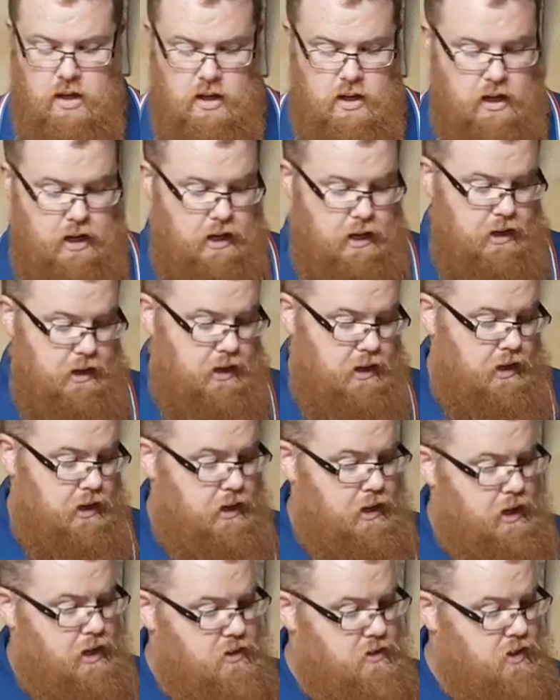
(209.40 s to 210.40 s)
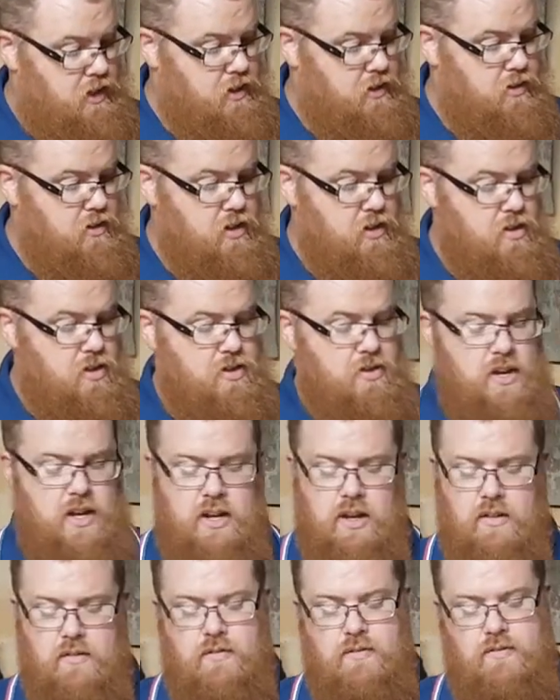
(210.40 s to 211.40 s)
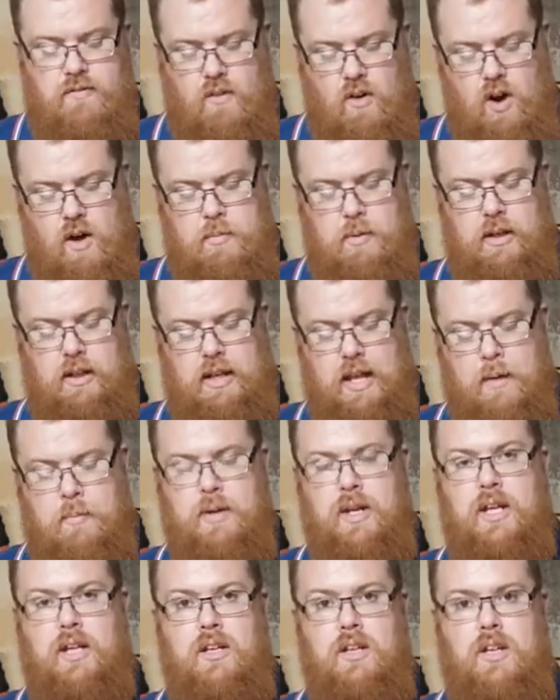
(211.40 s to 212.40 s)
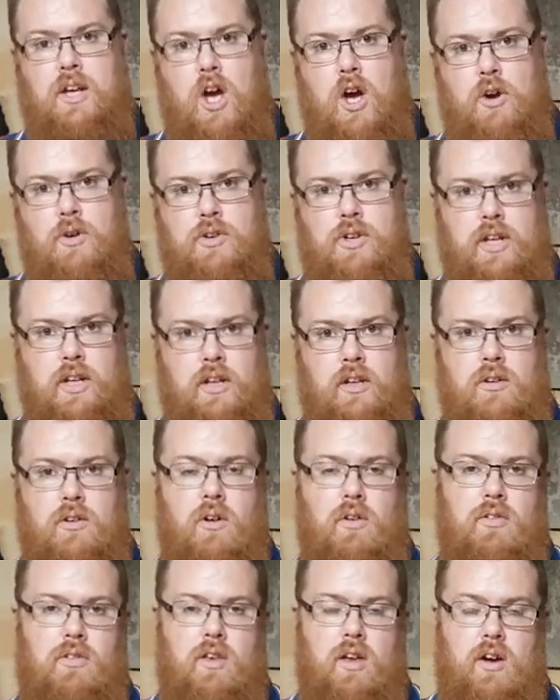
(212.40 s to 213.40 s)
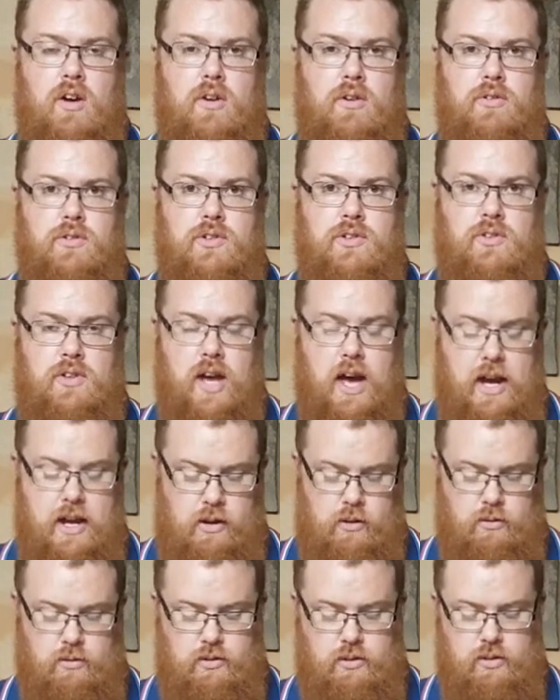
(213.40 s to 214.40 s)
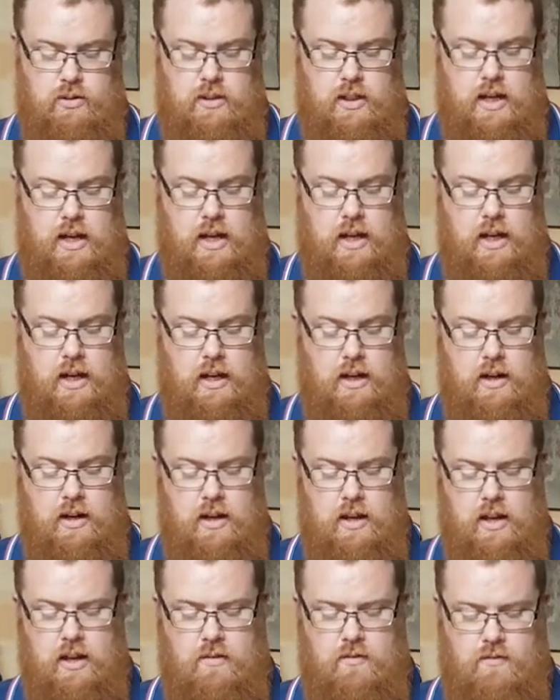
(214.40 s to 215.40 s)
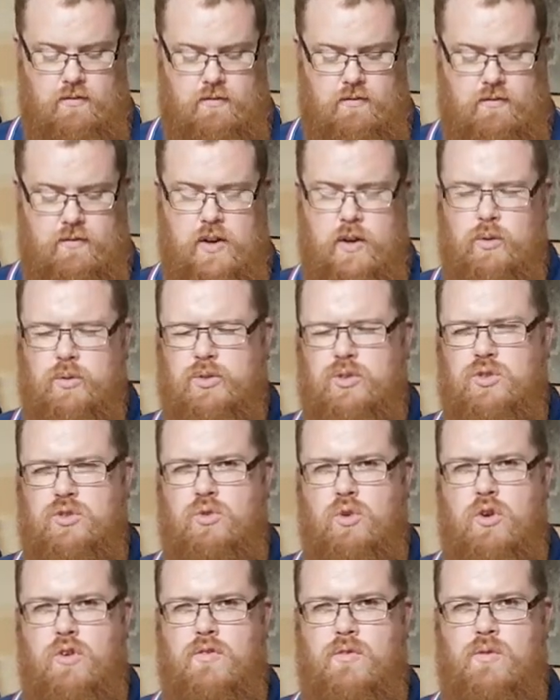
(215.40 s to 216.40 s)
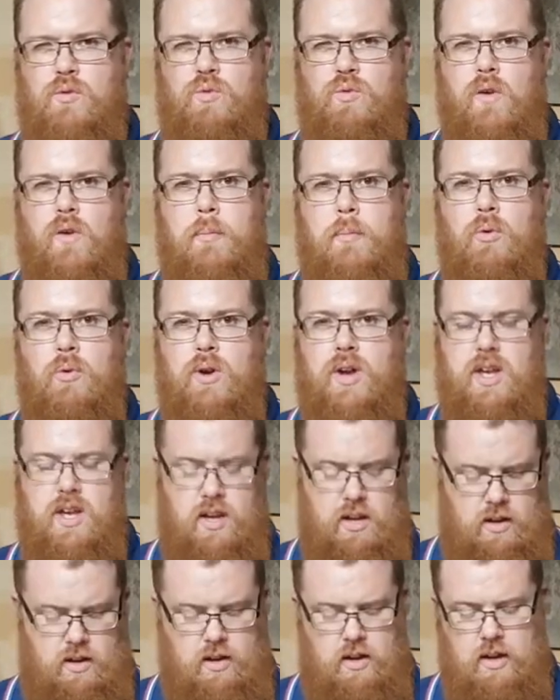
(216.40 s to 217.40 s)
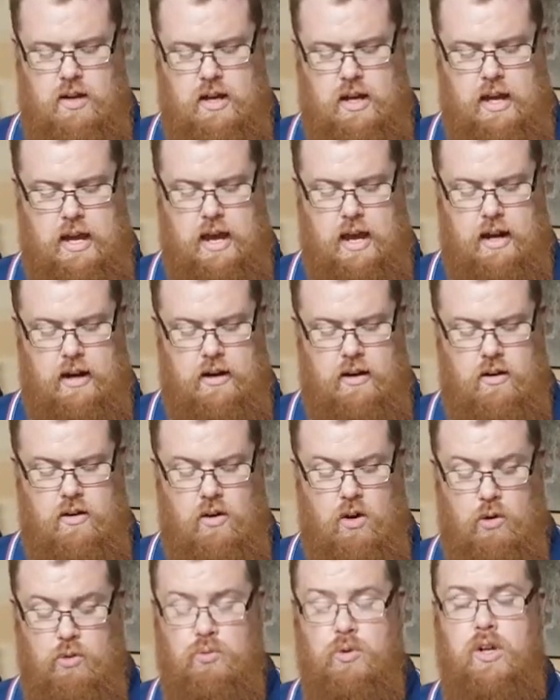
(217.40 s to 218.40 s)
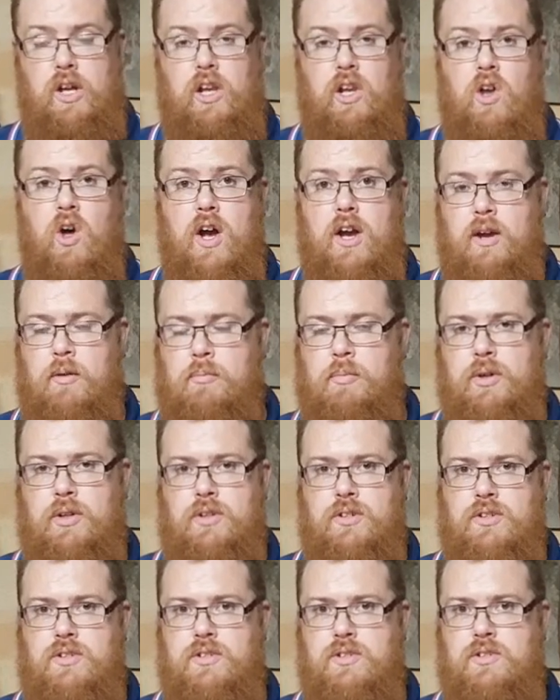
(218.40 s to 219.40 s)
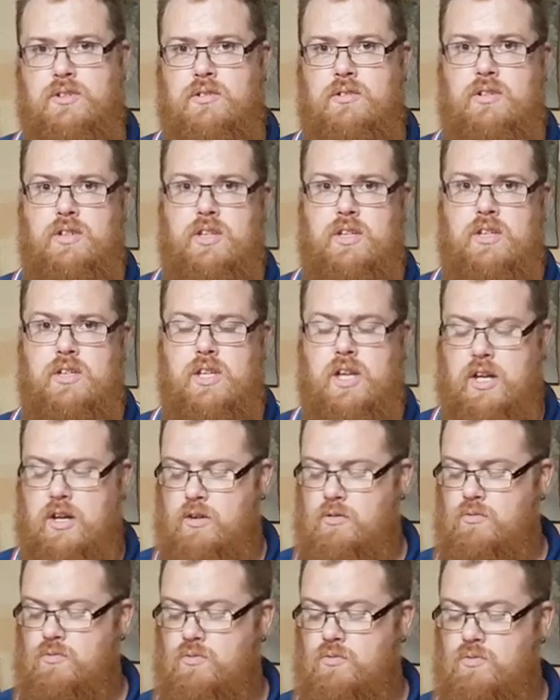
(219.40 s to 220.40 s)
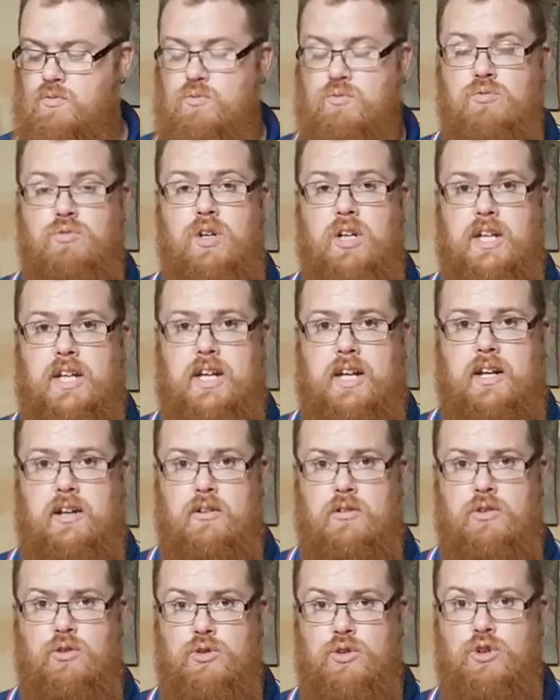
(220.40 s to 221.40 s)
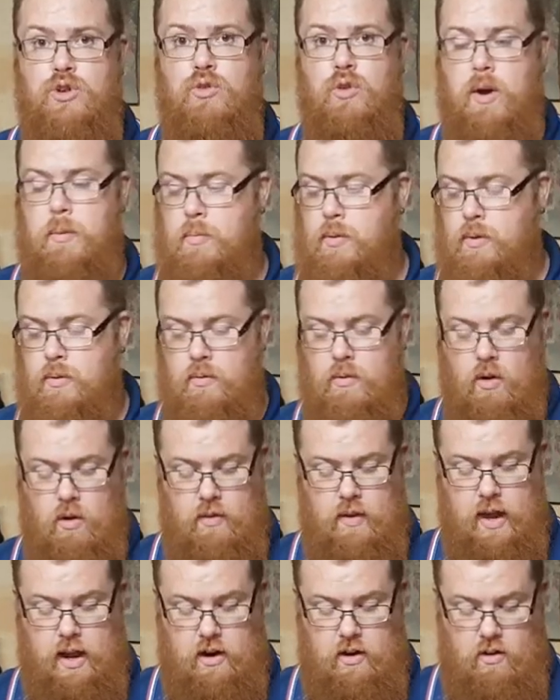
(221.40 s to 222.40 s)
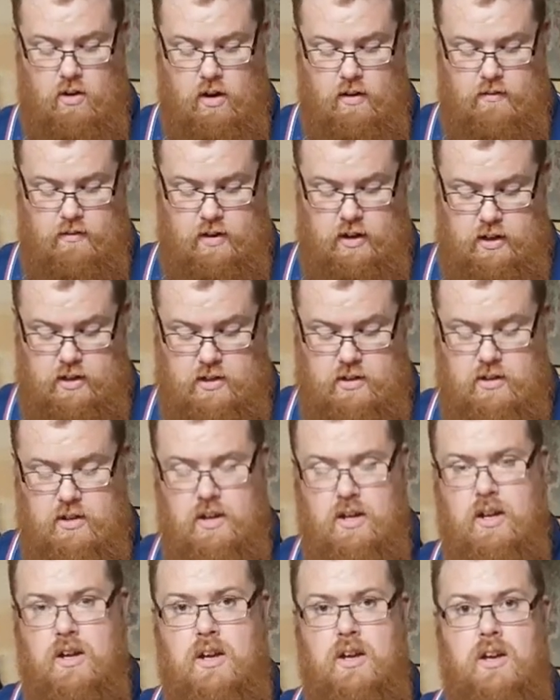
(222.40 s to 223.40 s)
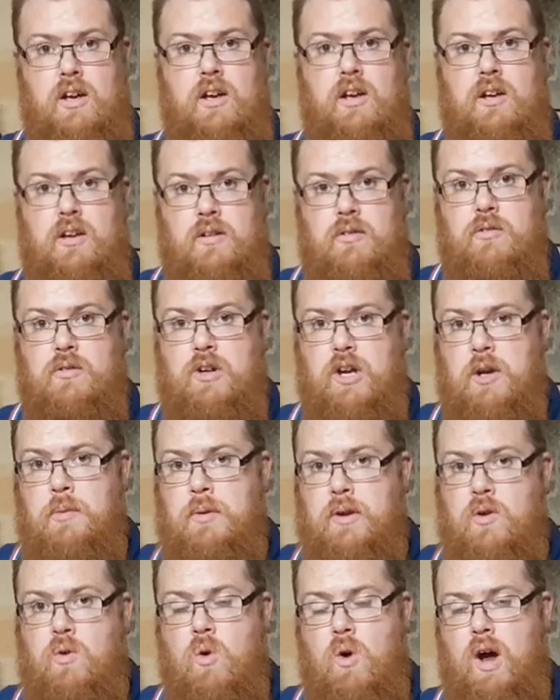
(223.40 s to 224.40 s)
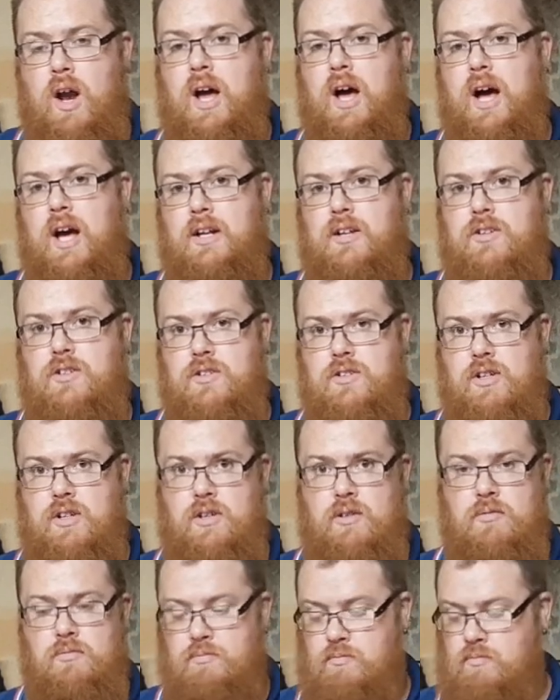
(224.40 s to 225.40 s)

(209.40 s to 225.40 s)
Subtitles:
It has a synthetic fiber laminate coating on those scales, and it feels sort of rubbery, and I really like it because you can really get a good grip on that knife, and it's going to be quite hard to